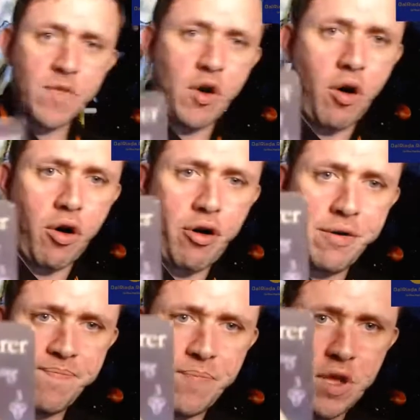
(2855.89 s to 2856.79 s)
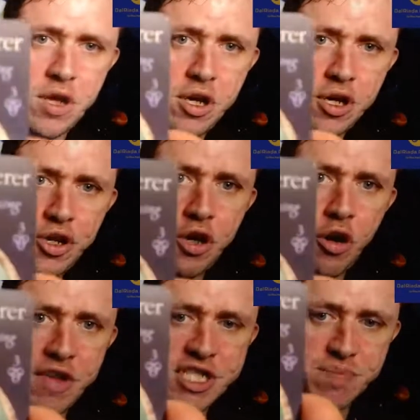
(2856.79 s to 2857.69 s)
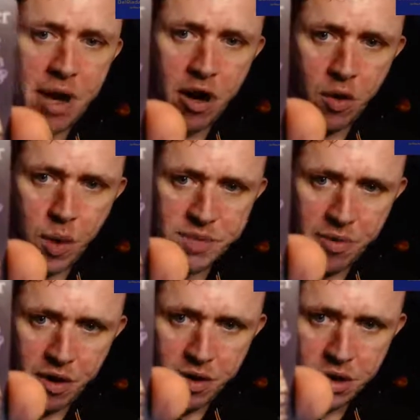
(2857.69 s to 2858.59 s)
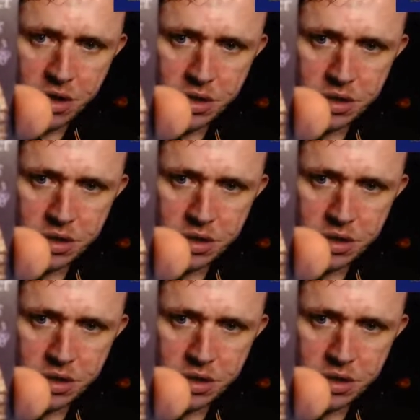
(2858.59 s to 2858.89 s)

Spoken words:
Corn, you got the Spirit Whisperer.